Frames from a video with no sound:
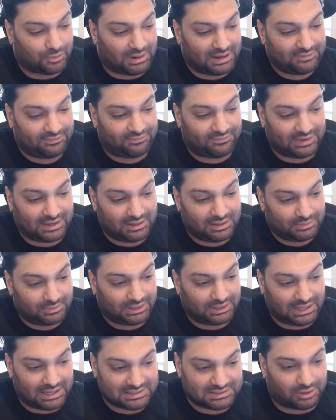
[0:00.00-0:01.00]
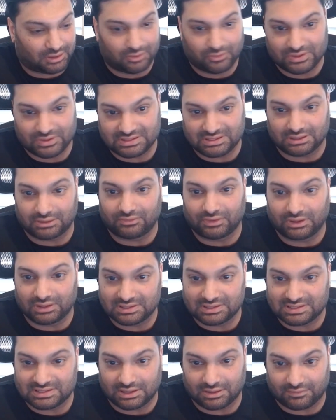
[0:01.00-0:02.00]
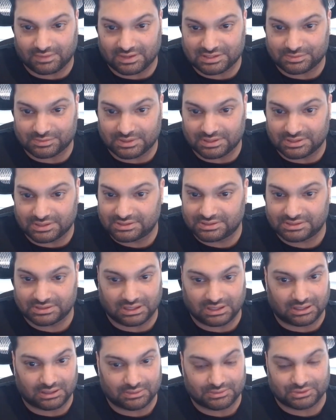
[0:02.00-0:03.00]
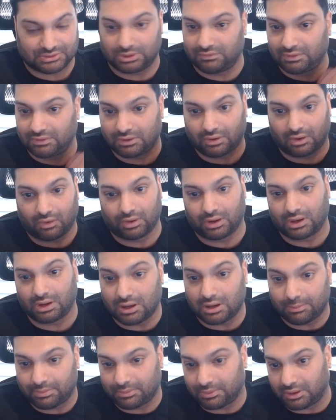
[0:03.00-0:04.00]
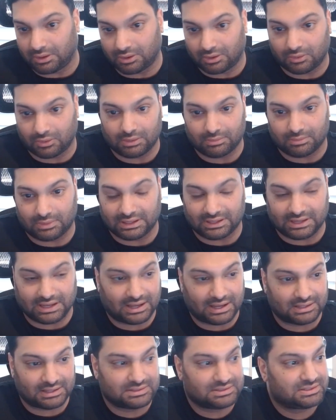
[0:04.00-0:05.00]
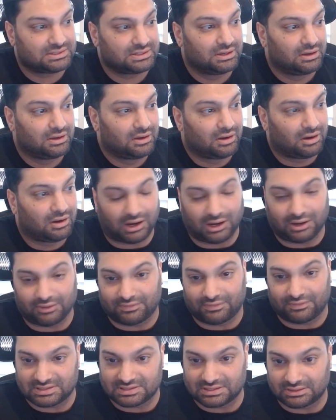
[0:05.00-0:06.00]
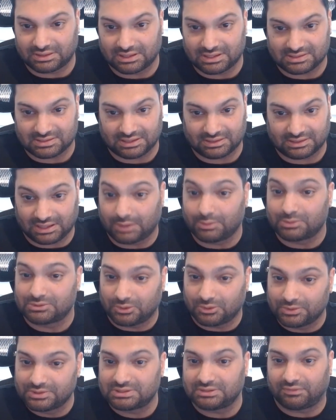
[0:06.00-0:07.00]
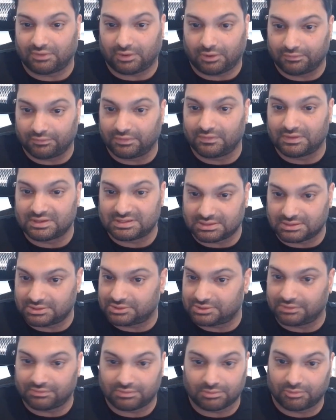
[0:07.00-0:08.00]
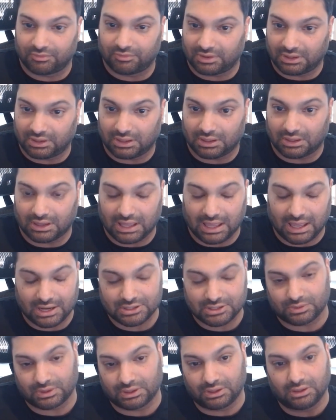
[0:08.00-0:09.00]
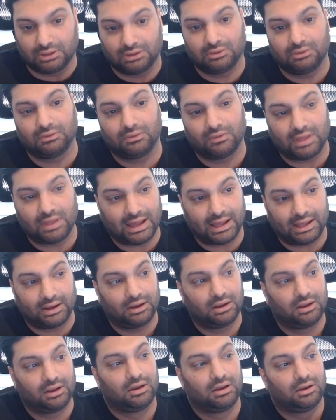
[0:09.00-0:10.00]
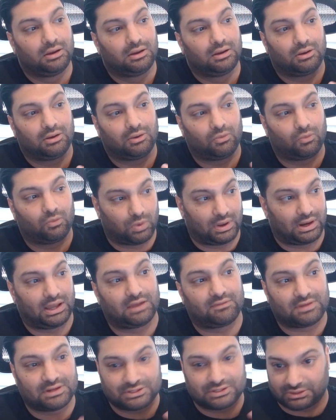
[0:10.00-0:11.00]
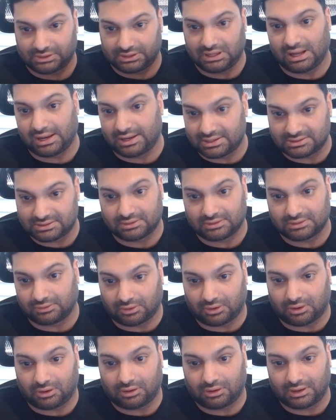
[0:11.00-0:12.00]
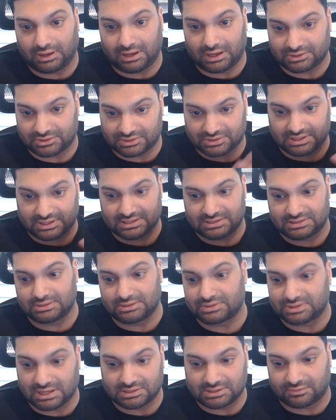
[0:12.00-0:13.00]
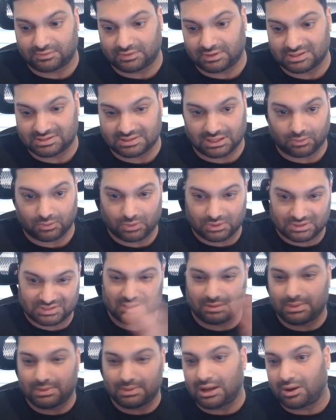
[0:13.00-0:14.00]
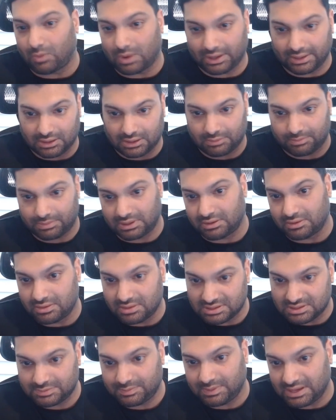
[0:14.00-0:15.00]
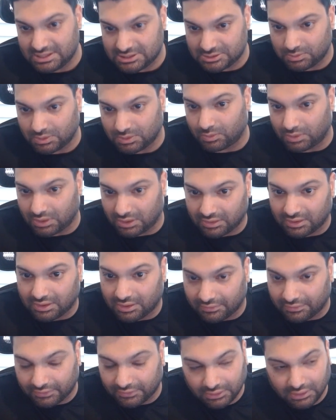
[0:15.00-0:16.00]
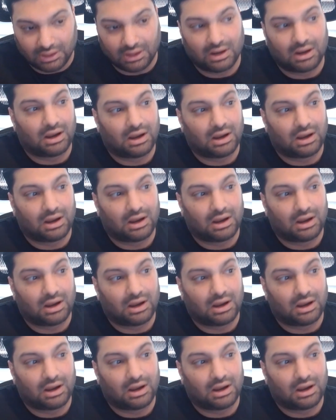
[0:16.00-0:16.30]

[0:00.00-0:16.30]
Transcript: my family has always done real estate investments, so even growing up, you know, at my dad's office and things like that, I was always involved in this industry from a very young age, so I knew that when I eventually got into the law and exercised those kinds of things, that I would somehow wind up in this space one way or the other.